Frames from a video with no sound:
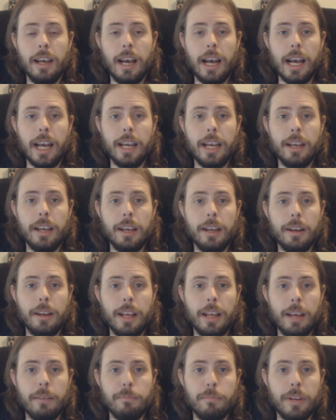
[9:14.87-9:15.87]
I
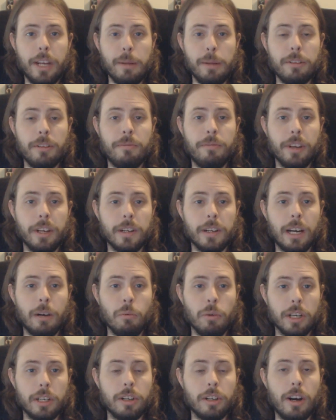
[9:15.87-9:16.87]
have been able to figure
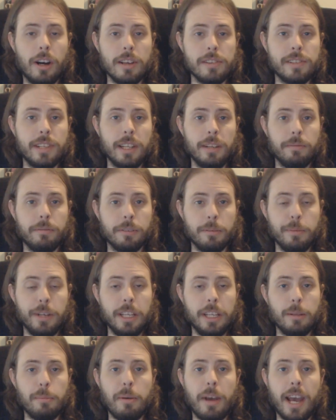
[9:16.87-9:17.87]
out what caused it for
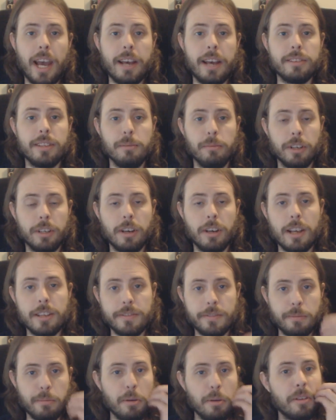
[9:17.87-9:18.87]
me in the past, and what
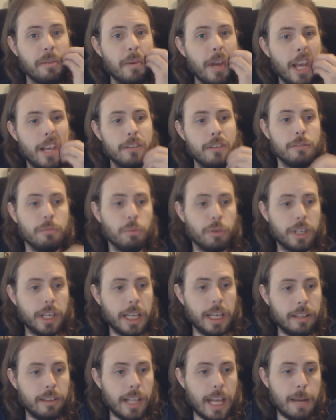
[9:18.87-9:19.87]
caused it for me in the past was
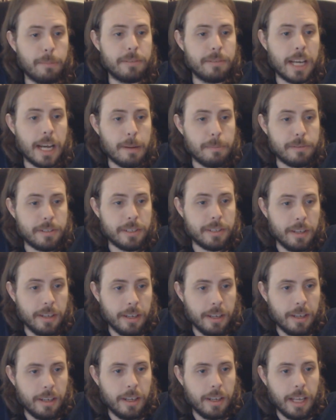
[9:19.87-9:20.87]
working on laptops
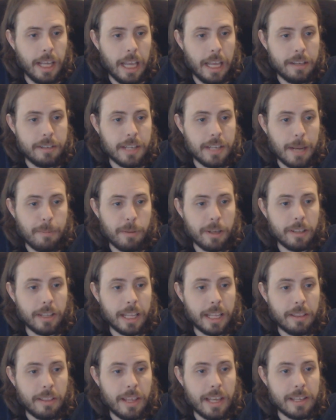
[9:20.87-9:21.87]
and typing
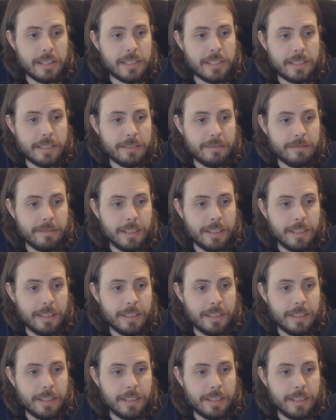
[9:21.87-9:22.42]
like this,